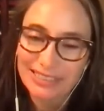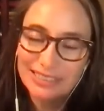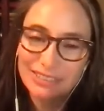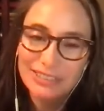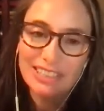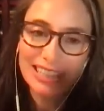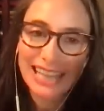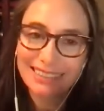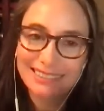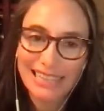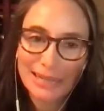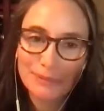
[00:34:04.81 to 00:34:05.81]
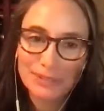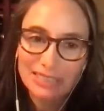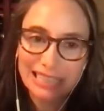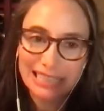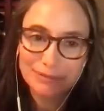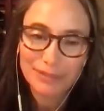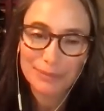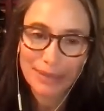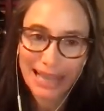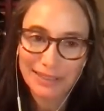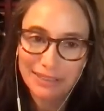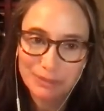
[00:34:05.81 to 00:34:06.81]
You see that same scene from
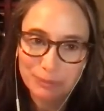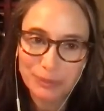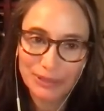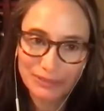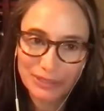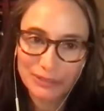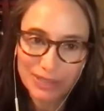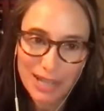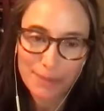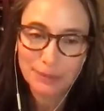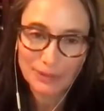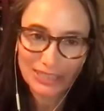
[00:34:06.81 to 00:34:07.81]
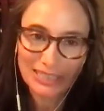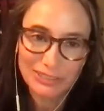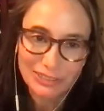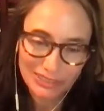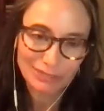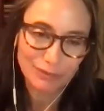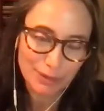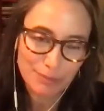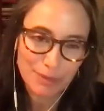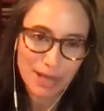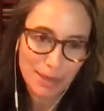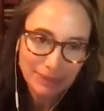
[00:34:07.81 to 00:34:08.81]
Allie's point of view. A couple scenes you see from the
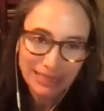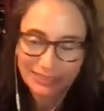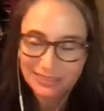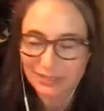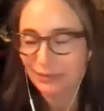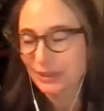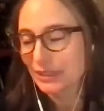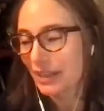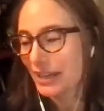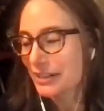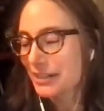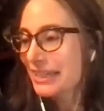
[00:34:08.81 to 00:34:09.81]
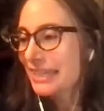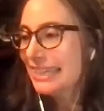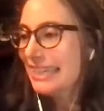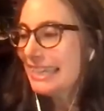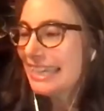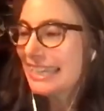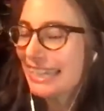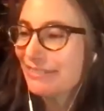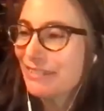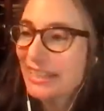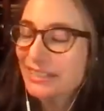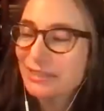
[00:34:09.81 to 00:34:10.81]
mom and then you see from the daughter. And I
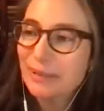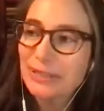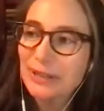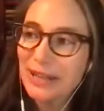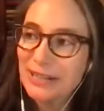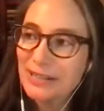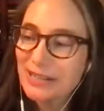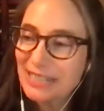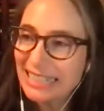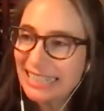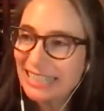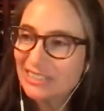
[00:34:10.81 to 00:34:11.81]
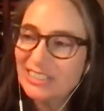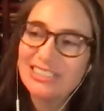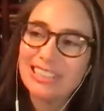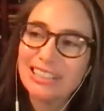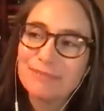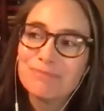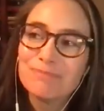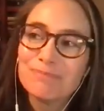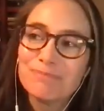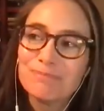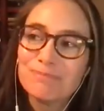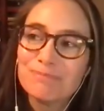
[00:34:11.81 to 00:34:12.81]
read it to my daughter and she said,
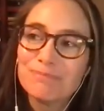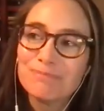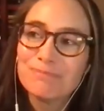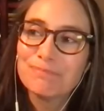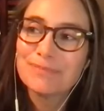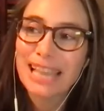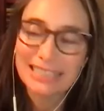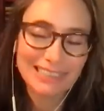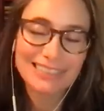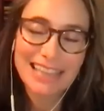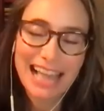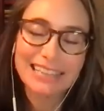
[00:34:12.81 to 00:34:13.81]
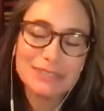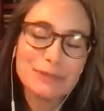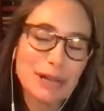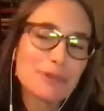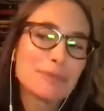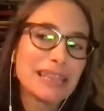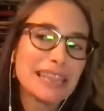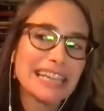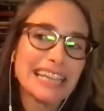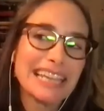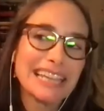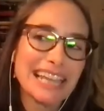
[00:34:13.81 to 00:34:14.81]
that's exactly what I would be
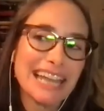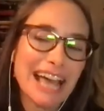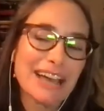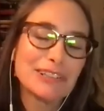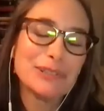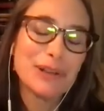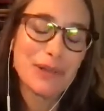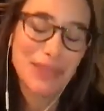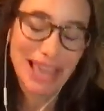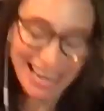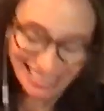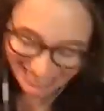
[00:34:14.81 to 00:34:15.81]
thinking then. How did you know that?